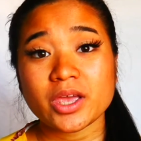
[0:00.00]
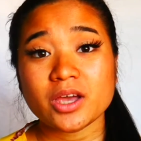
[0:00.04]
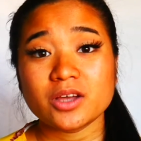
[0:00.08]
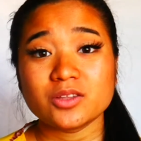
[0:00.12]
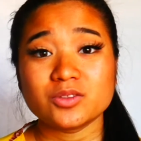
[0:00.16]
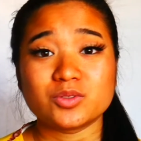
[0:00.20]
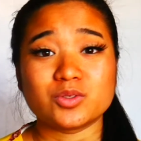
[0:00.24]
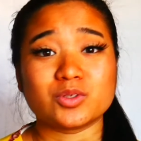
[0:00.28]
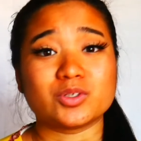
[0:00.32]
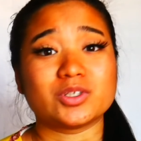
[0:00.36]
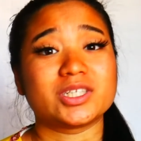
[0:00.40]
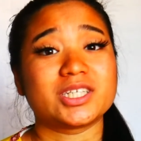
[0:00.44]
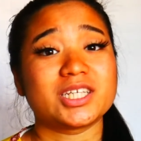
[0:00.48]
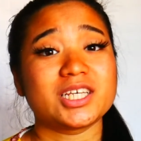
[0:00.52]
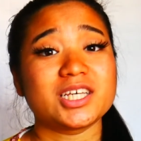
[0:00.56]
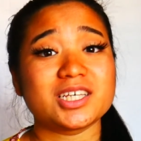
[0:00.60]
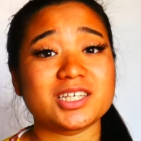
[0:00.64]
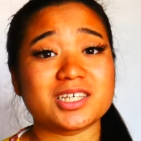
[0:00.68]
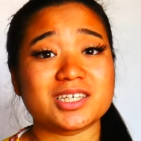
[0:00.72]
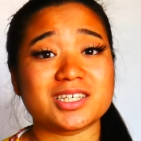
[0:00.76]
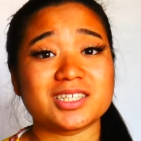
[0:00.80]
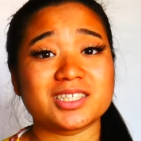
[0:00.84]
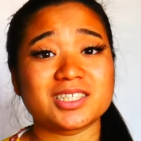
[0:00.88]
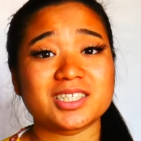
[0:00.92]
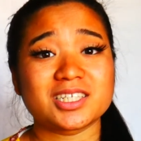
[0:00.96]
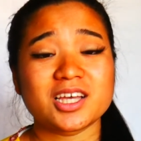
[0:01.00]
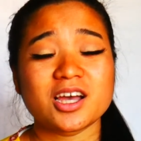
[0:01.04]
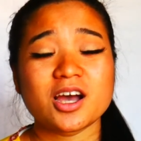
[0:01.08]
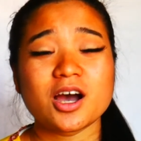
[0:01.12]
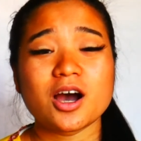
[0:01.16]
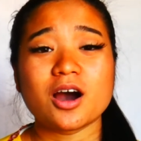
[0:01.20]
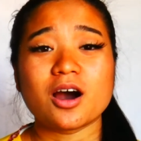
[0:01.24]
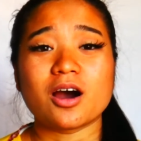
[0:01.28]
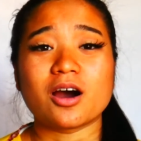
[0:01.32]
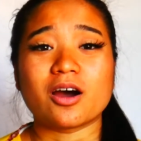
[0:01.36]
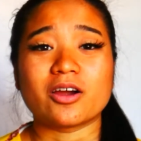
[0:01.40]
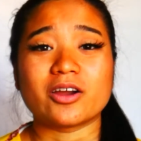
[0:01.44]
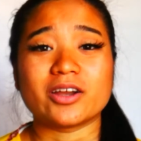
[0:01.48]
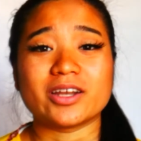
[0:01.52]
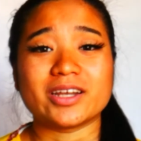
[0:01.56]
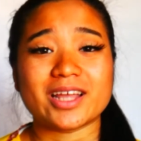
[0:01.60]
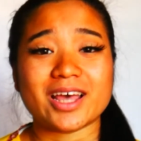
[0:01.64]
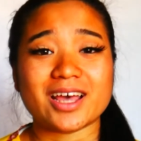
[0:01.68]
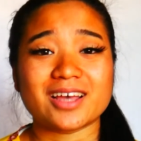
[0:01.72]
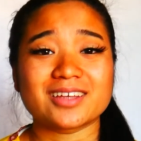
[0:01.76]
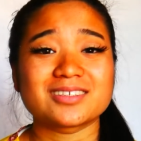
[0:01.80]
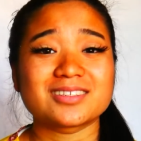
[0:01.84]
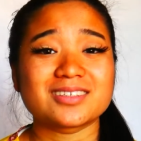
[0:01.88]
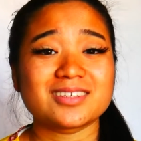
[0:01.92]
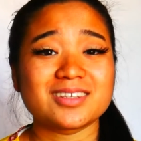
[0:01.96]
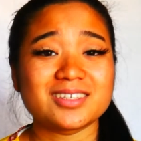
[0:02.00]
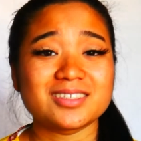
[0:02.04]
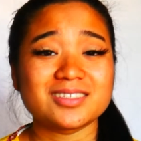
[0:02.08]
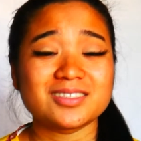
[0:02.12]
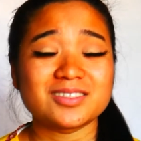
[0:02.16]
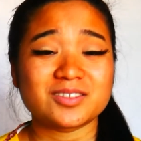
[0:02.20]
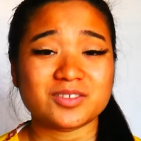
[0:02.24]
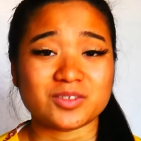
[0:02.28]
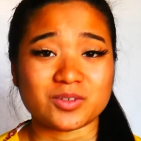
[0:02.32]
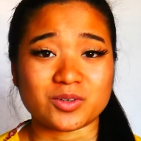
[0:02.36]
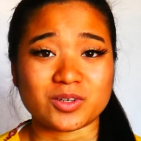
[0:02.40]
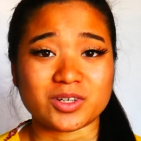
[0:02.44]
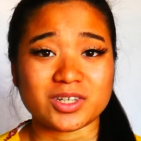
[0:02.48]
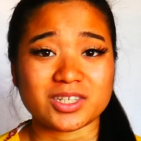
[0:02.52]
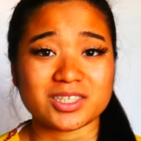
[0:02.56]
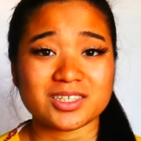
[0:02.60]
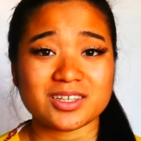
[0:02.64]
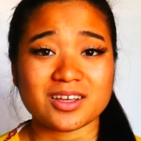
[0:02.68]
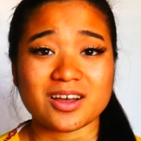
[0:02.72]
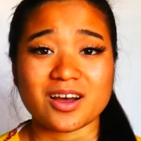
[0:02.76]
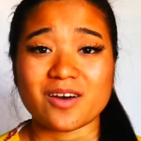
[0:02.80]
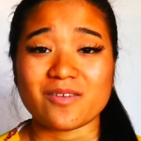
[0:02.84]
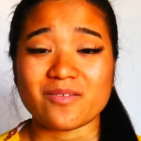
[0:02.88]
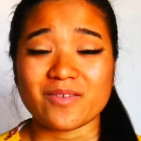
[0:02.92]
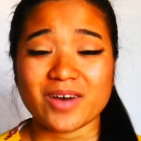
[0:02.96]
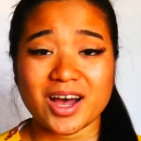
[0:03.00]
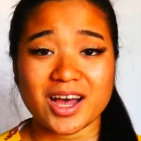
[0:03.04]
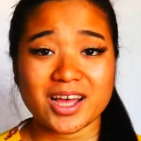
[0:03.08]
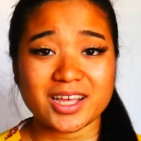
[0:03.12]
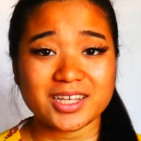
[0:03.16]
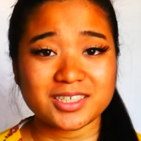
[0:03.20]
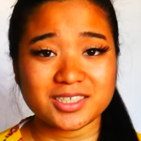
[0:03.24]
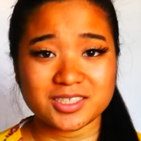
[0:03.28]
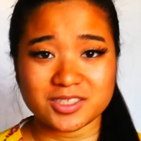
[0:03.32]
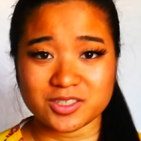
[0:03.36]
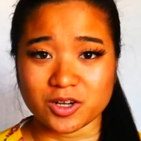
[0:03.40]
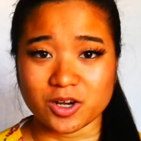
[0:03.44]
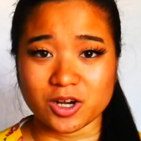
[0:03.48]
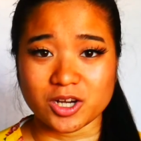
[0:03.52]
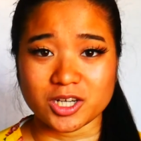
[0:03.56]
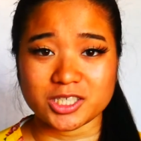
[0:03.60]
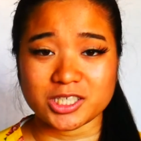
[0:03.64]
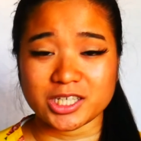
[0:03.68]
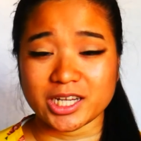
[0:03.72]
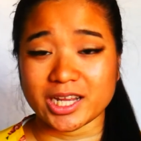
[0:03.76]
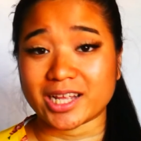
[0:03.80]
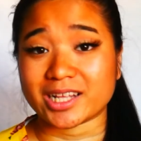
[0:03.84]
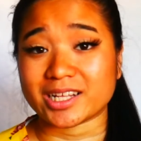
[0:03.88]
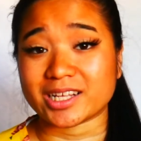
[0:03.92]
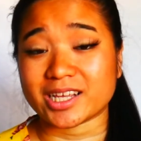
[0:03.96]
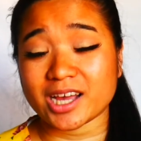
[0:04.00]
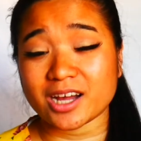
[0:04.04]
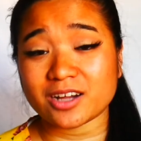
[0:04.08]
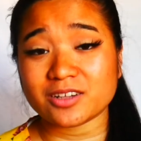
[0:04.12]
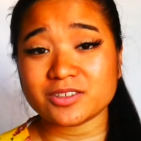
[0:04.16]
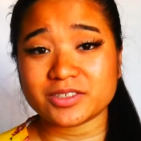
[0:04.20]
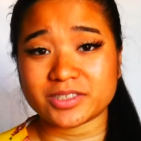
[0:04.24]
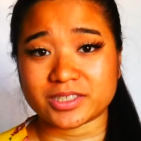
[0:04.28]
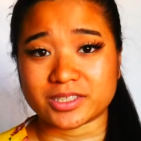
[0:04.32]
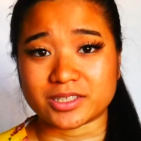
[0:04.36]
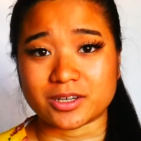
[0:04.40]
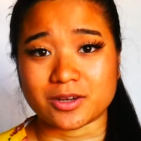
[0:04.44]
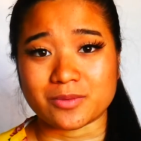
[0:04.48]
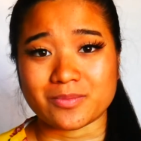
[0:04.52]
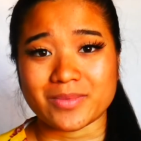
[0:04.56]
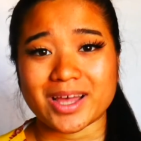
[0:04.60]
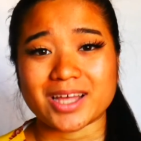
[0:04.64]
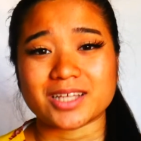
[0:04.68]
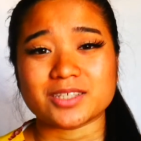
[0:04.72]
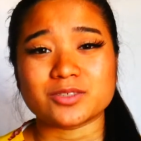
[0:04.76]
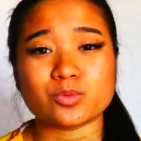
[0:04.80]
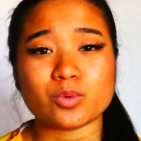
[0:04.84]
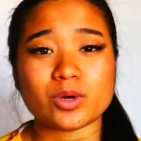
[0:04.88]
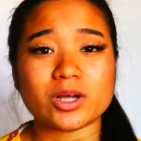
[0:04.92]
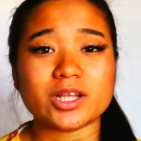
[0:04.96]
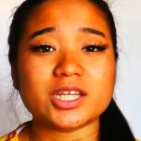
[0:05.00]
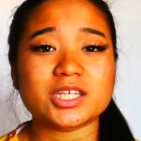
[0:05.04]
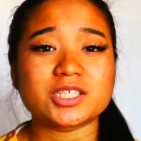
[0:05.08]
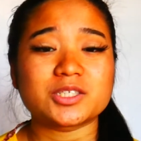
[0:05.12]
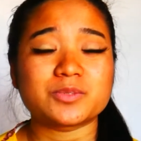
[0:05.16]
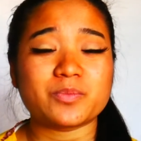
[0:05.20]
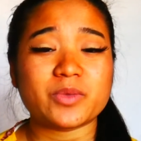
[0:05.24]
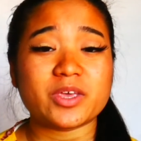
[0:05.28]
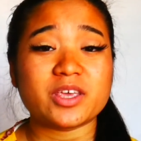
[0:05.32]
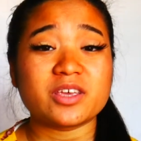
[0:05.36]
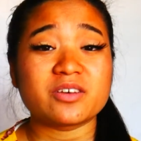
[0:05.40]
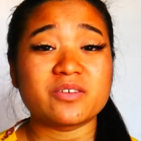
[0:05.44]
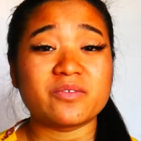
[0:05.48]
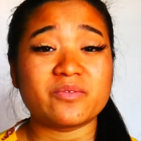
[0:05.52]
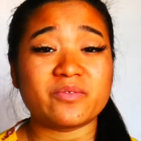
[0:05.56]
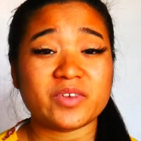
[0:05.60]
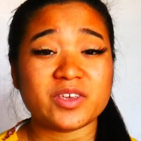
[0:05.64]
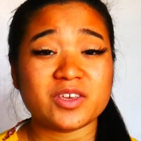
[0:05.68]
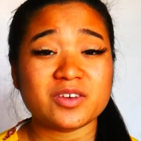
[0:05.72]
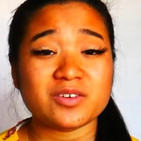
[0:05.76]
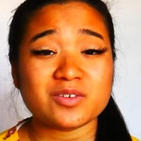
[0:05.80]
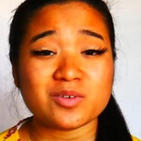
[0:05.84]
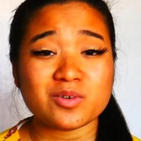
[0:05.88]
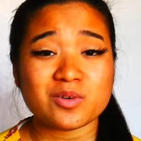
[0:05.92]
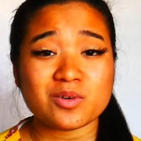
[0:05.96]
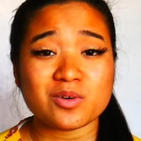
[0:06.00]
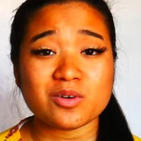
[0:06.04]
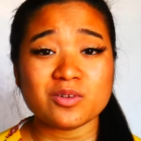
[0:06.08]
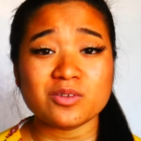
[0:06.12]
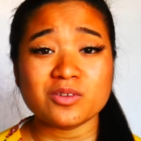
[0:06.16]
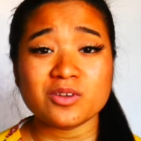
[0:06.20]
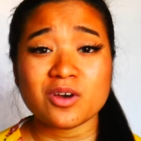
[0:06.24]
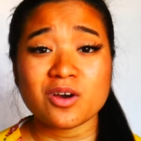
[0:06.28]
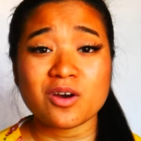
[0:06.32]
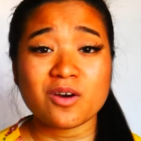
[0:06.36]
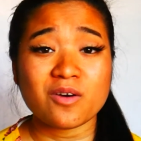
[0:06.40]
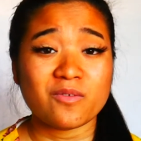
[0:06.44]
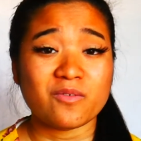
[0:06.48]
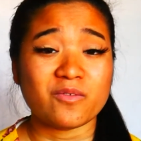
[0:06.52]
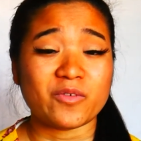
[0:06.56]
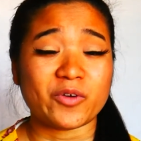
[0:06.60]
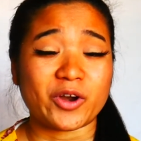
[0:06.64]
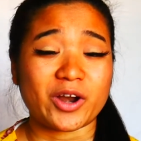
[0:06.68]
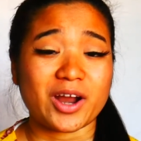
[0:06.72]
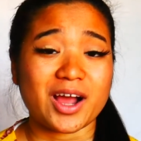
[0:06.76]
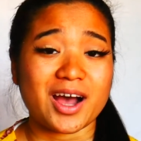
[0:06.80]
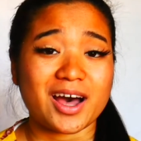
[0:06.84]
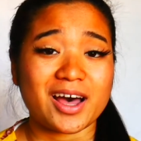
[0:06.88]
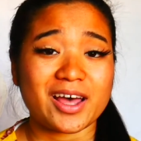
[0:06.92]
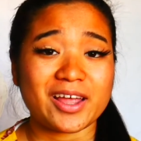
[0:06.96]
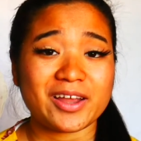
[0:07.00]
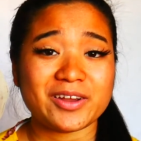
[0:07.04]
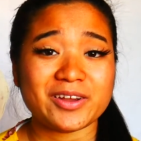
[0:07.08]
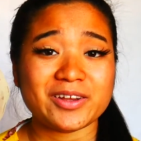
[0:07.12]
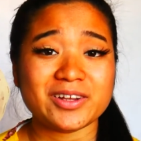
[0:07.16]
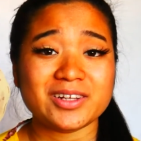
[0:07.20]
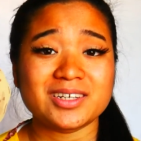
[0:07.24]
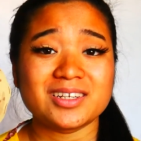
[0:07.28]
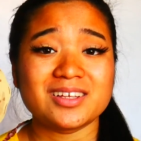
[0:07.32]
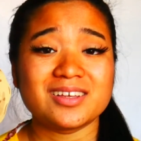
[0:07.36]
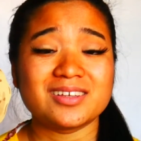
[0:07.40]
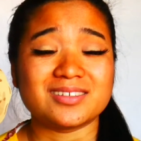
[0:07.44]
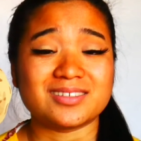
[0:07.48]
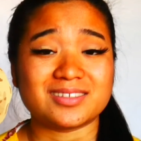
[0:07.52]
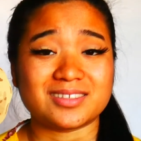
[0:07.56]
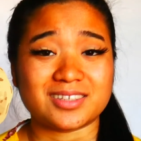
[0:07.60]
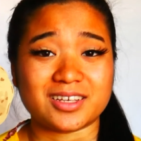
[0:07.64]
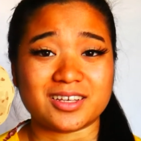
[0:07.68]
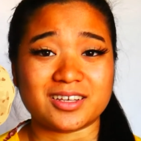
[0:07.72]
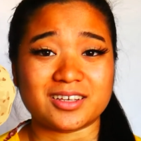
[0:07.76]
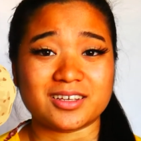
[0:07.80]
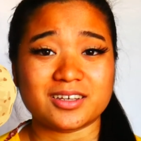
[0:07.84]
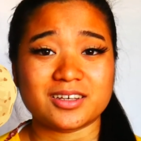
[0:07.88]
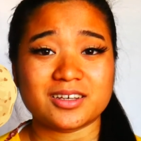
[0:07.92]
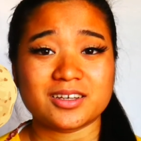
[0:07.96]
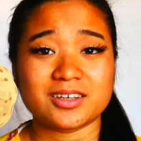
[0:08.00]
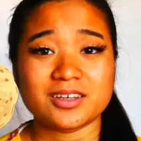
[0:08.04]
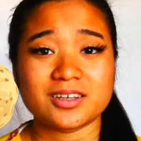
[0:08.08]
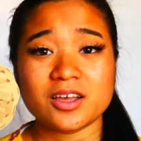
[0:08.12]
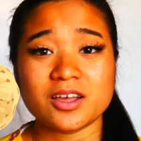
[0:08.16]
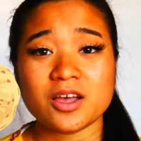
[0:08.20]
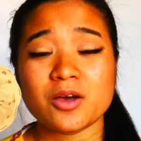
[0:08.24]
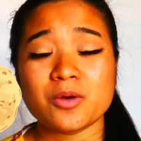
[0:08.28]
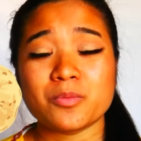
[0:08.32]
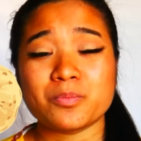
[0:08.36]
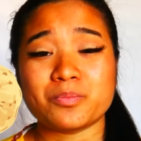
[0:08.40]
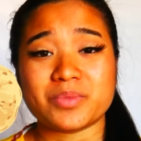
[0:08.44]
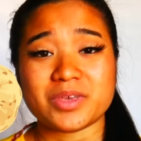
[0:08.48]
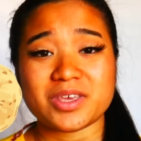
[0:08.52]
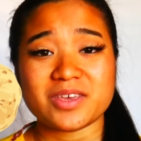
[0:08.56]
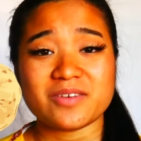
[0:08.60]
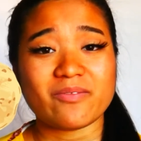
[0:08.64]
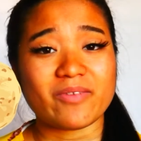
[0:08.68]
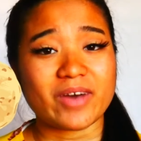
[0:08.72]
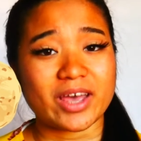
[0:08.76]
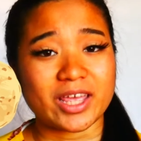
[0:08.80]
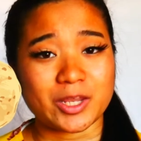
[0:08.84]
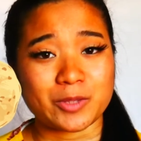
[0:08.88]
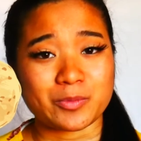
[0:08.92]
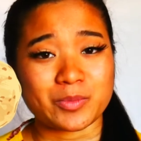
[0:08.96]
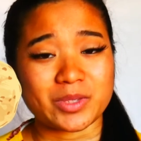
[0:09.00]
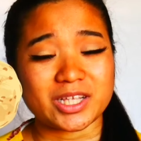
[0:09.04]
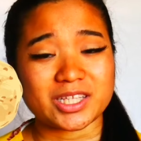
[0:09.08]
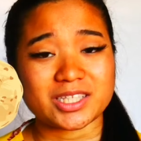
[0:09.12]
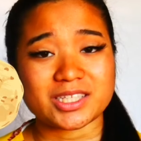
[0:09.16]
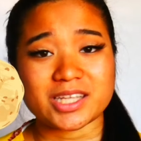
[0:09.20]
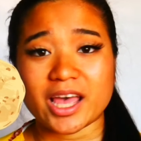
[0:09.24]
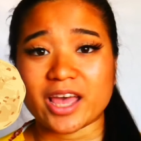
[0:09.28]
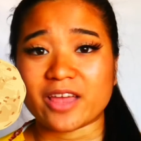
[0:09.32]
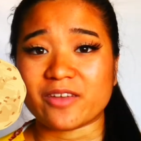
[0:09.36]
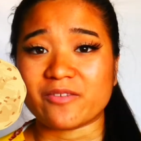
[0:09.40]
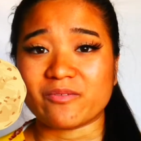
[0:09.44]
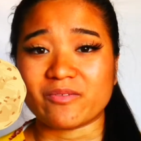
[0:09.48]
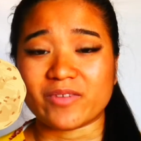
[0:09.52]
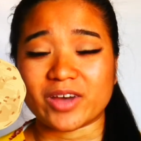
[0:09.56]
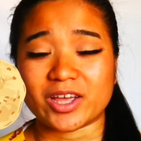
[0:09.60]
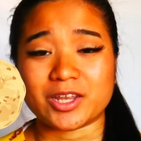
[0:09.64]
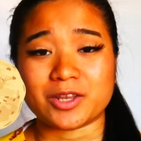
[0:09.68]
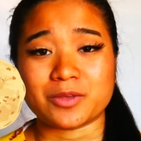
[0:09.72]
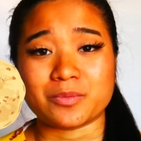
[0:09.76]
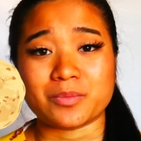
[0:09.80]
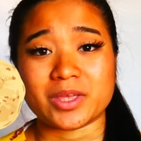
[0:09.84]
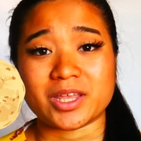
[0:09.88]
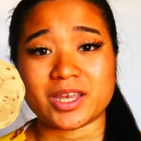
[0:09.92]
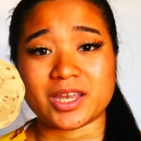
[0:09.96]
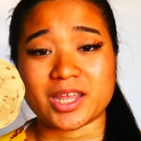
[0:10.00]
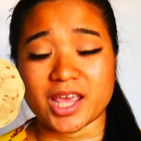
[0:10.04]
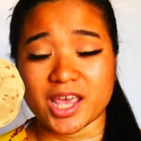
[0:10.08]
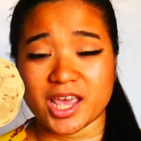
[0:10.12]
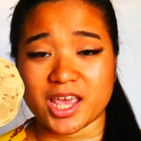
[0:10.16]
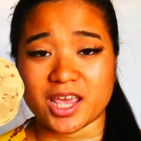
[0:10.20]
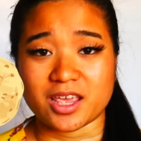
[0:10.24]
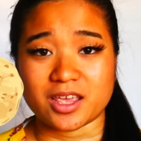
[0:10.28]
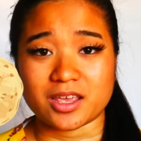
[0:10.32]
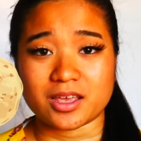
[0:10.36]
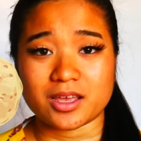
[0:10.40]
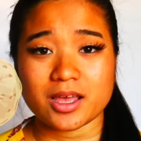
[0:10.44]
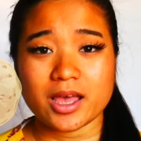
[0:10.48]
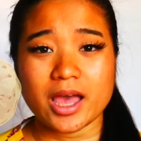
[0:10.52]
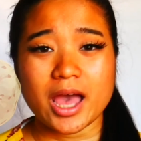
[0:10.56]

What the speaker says: Tortillas are an excellent source of high starch and calcium, as well as being a vehicle for iron, zinc, B vitamins, and vitamin A.